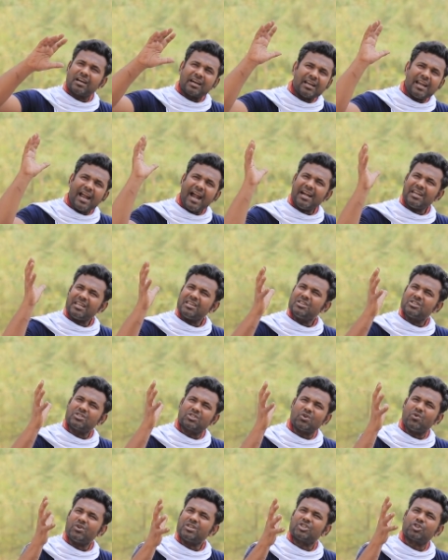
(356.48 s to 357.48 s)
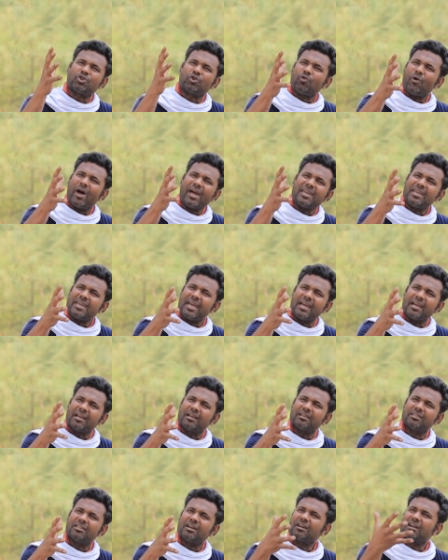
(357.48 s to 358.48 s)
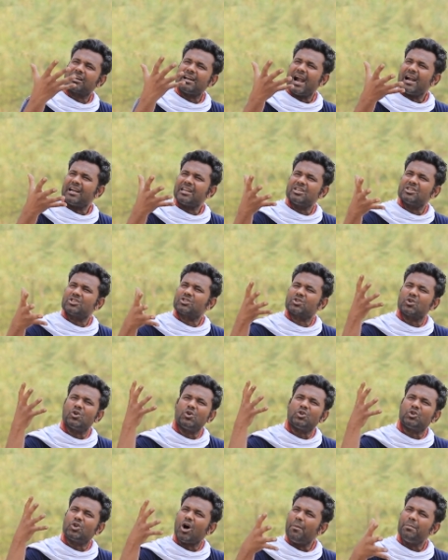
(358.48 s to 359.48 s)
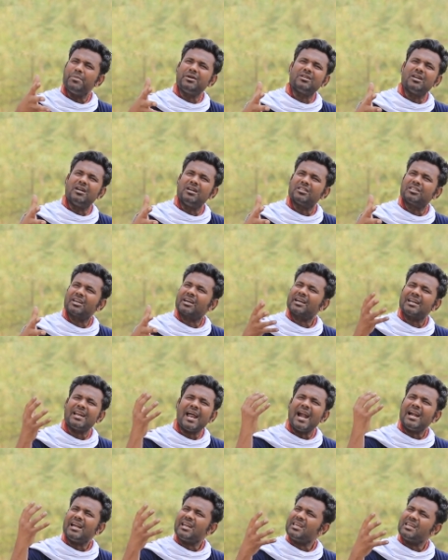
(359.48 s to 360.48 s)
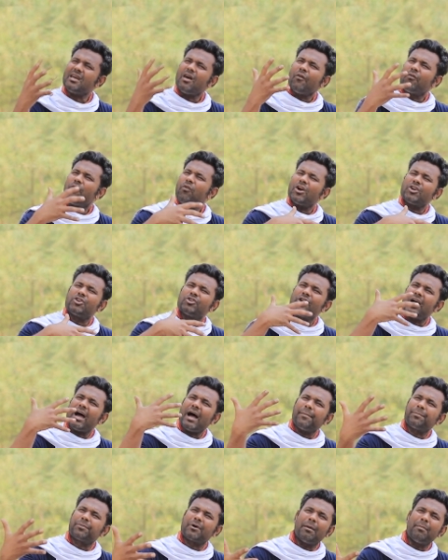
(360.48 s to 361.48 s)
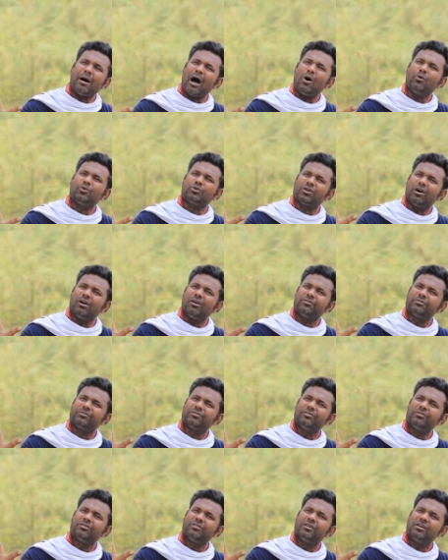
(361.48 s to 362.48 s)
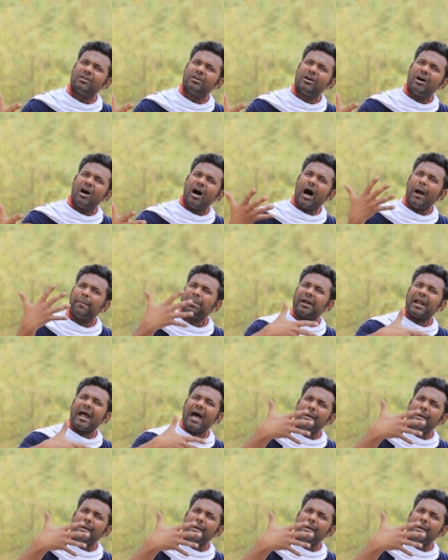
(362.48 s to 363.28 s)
the clarity is so striking, the clarity is so dominant, the clarity of what you have come out of. After